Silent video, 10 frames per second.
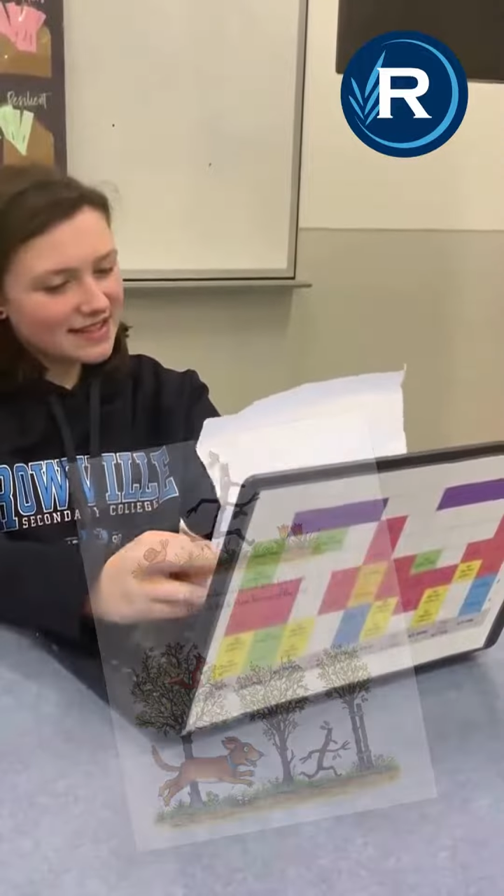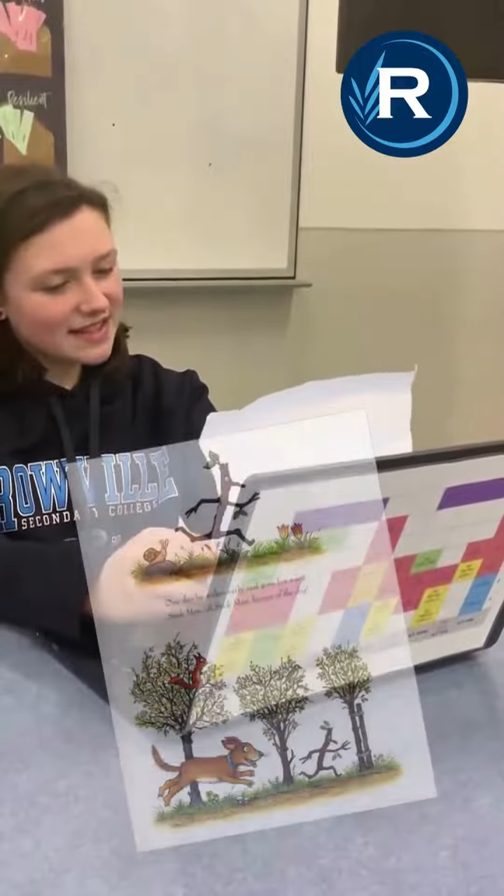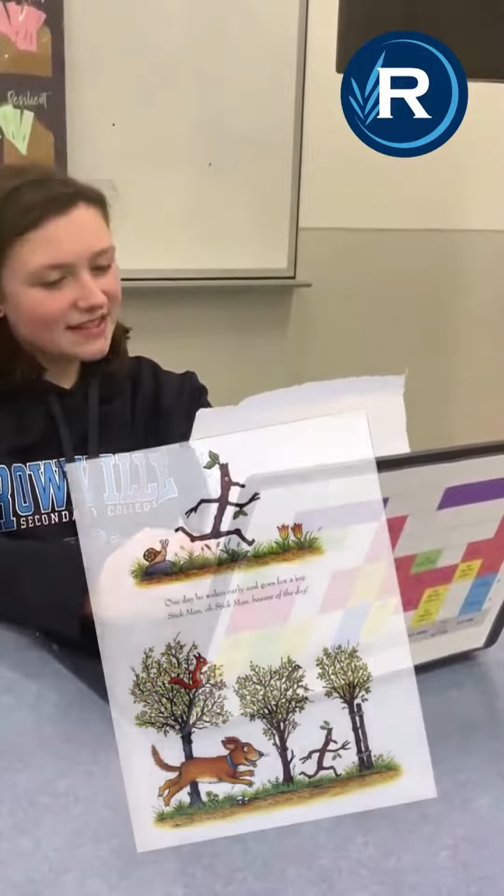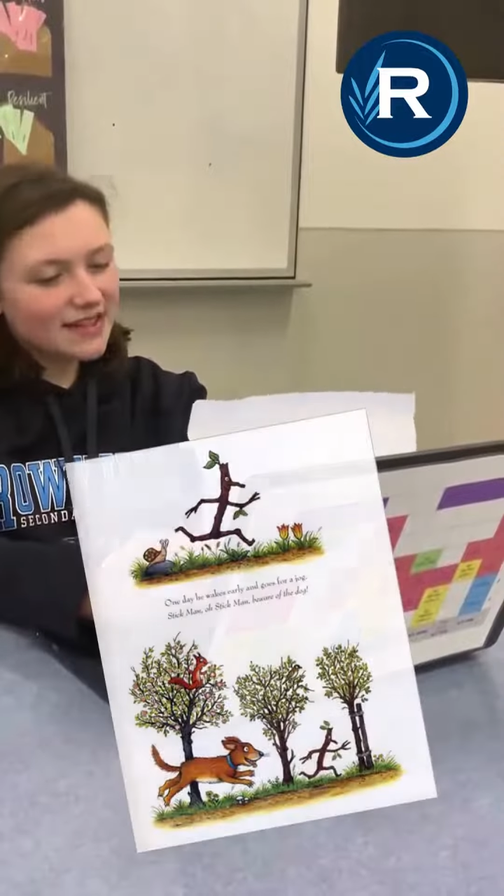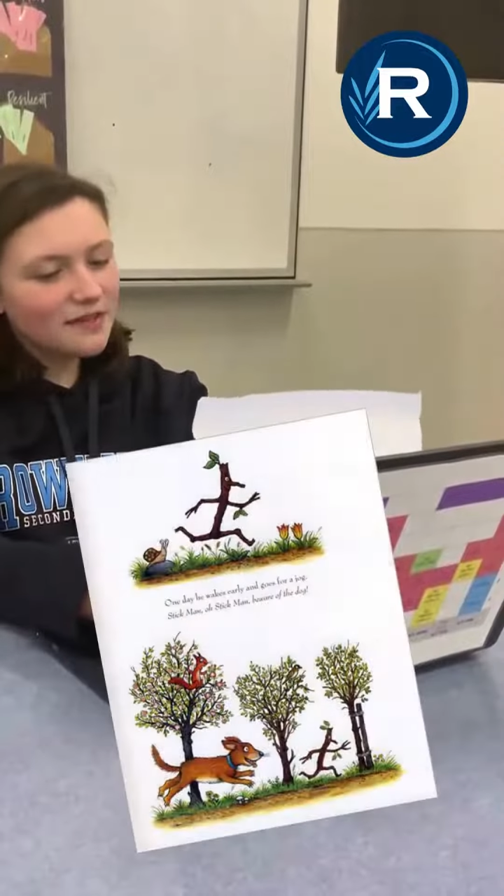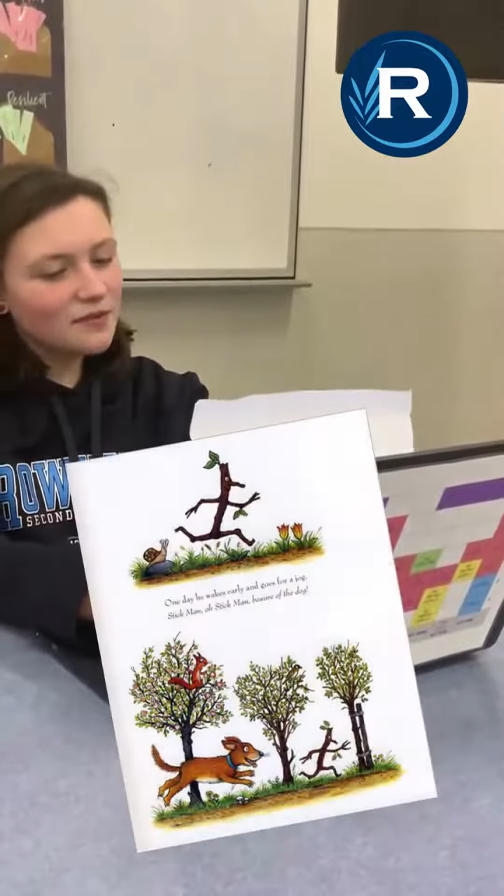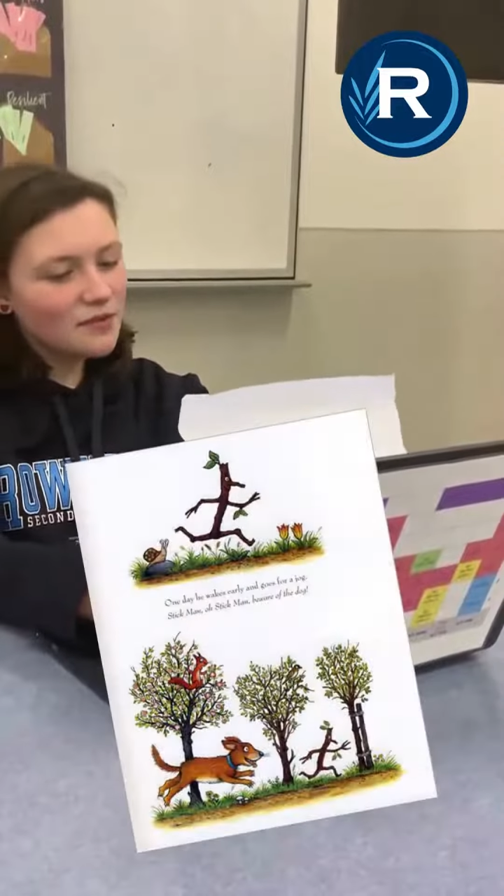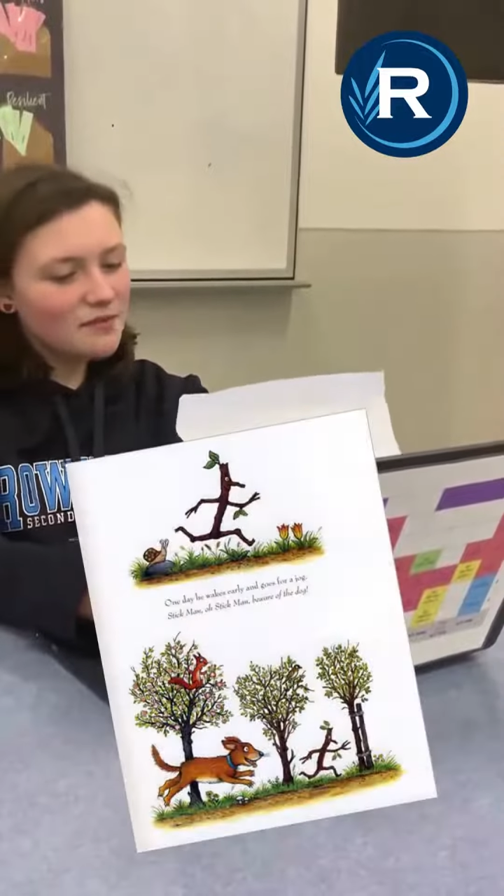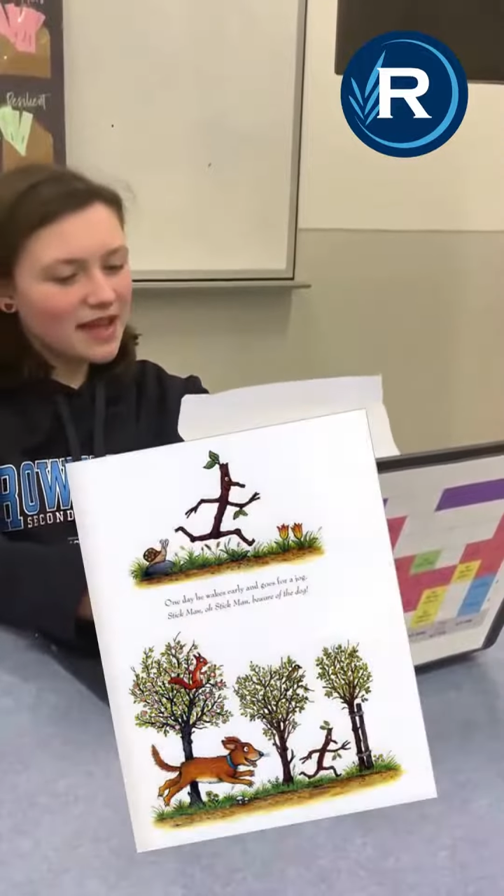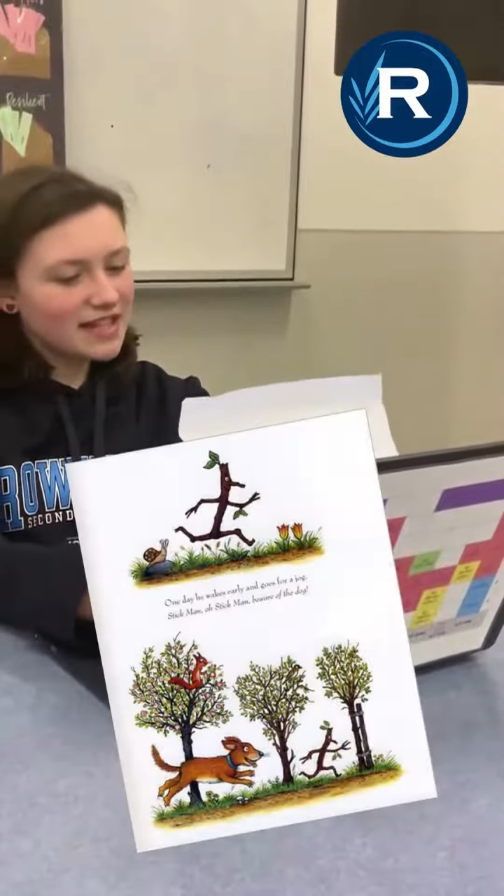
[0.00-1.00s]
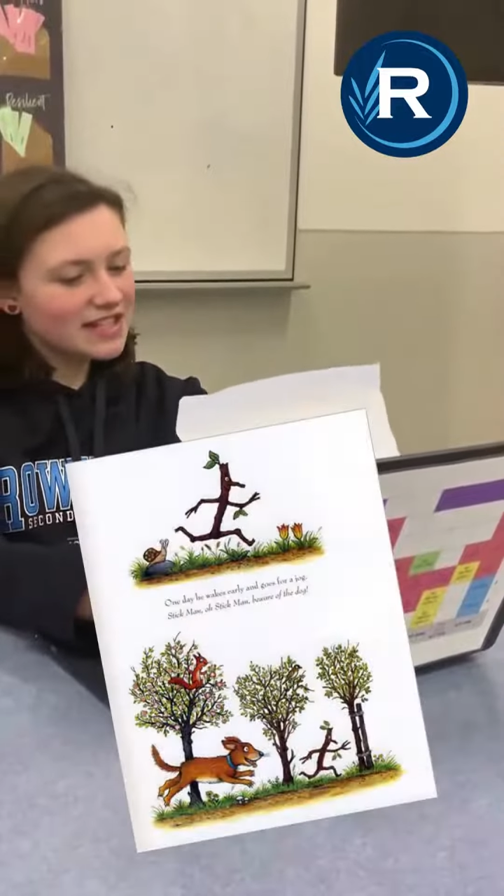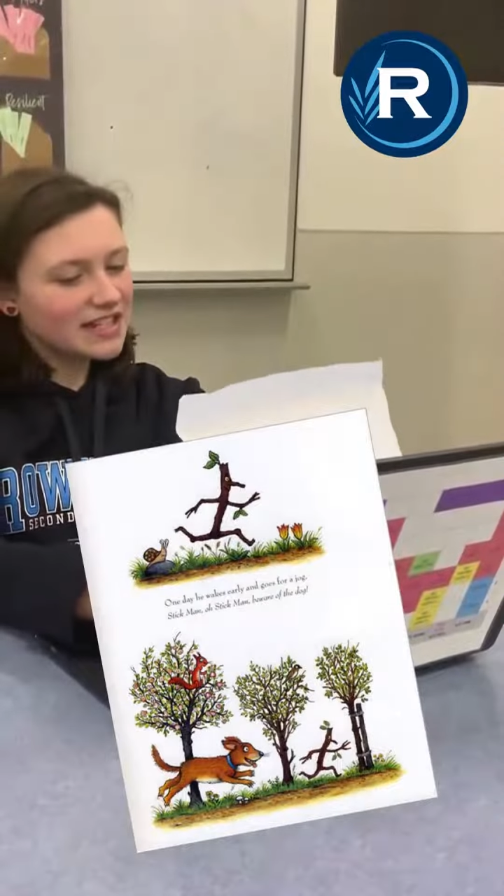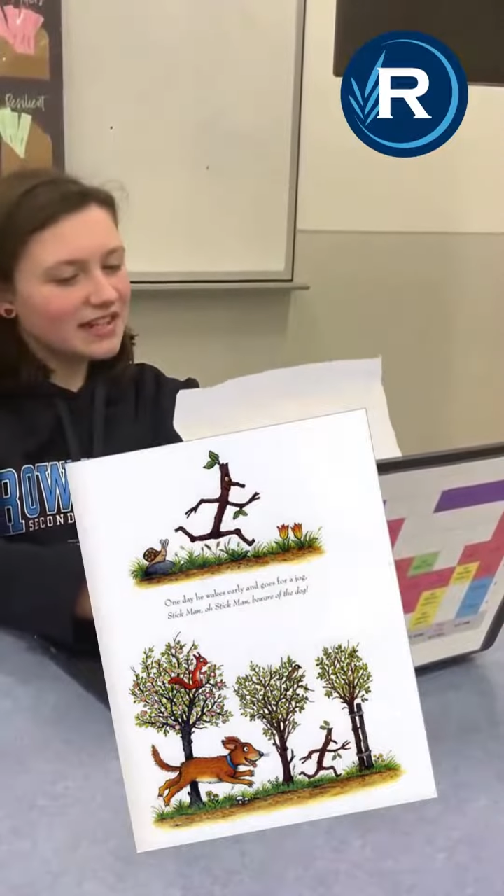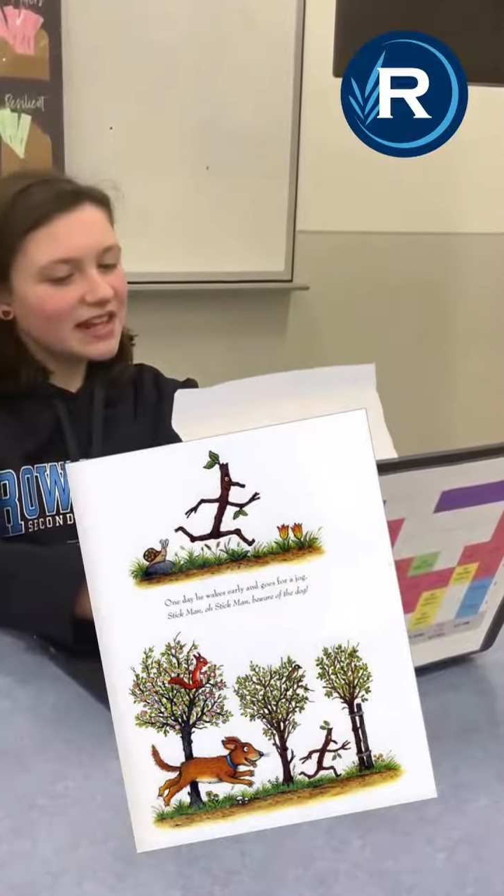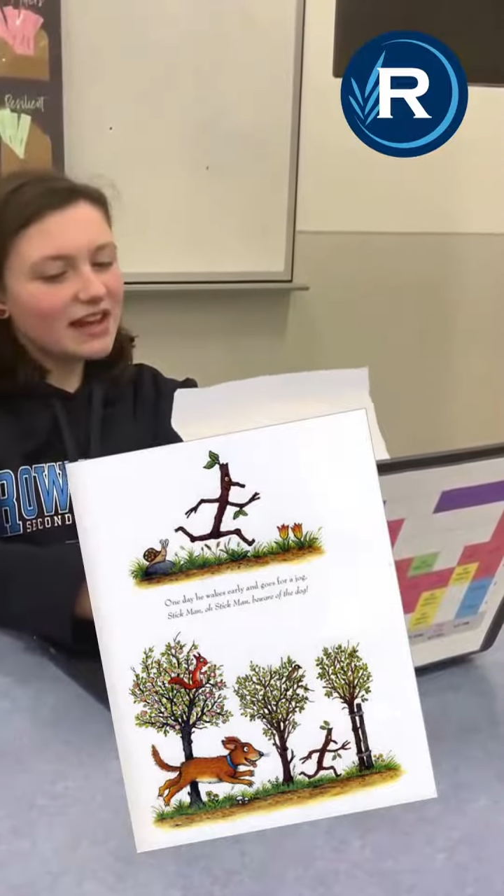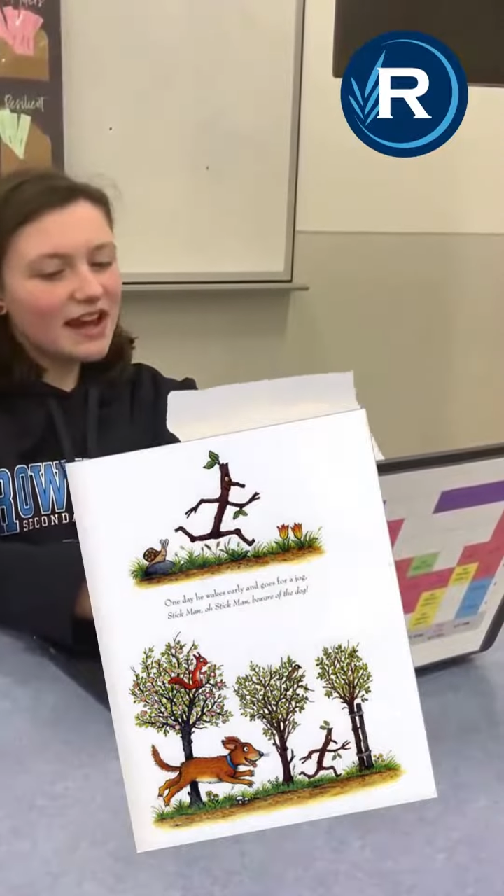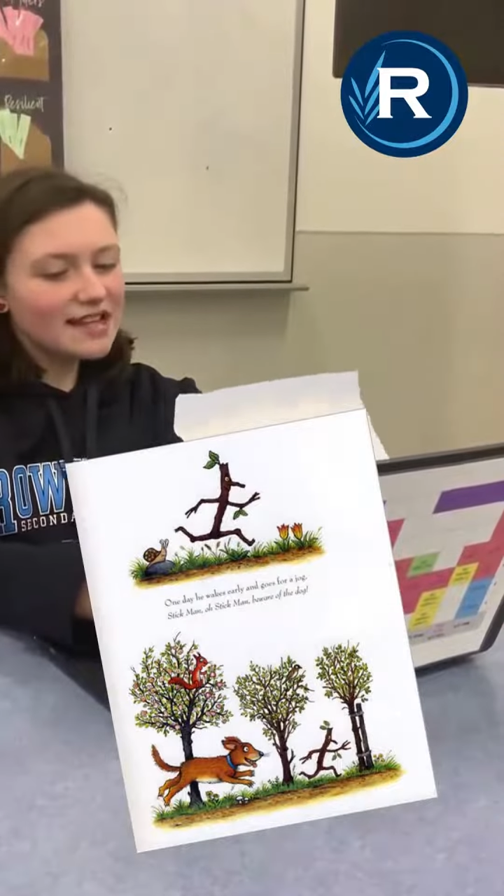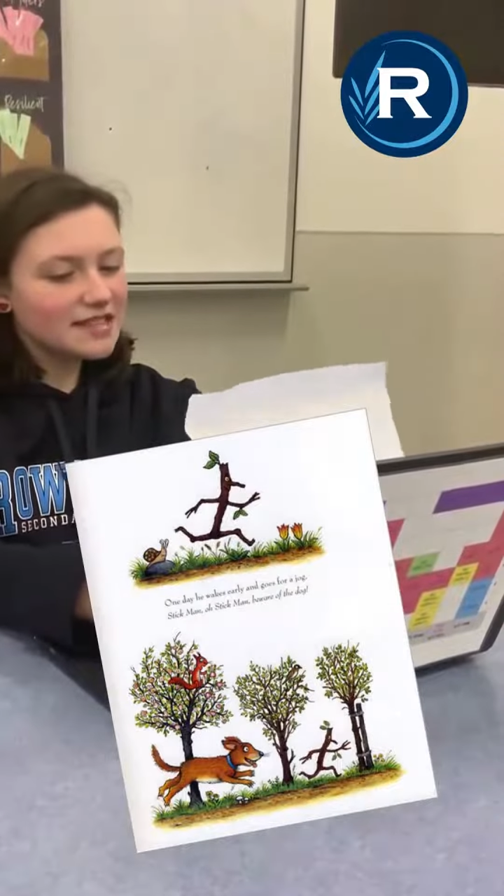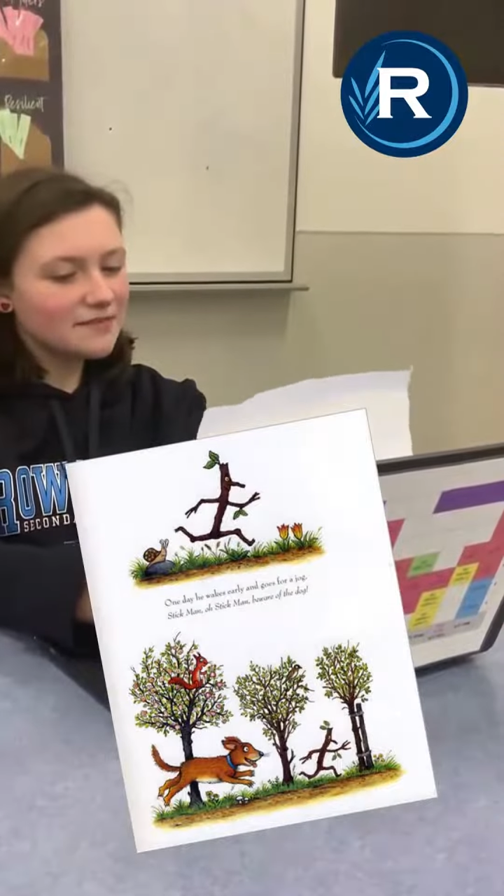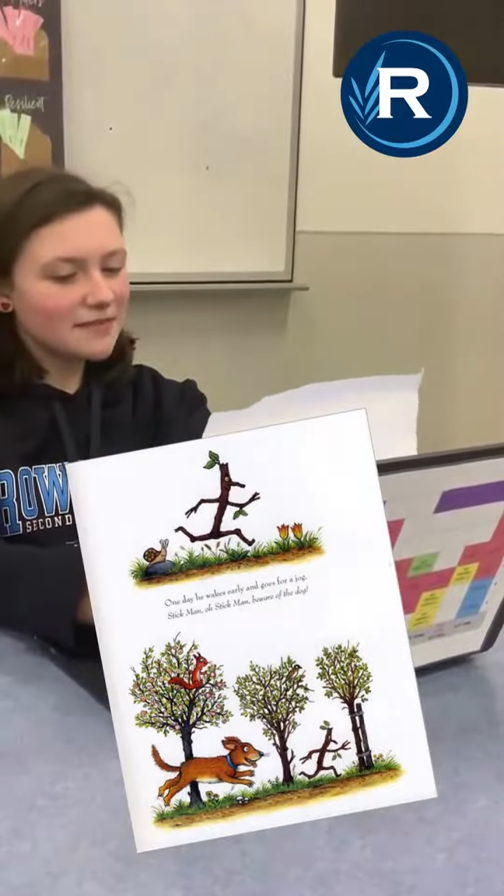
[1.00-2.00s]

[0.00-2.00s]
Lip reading: and the information and ask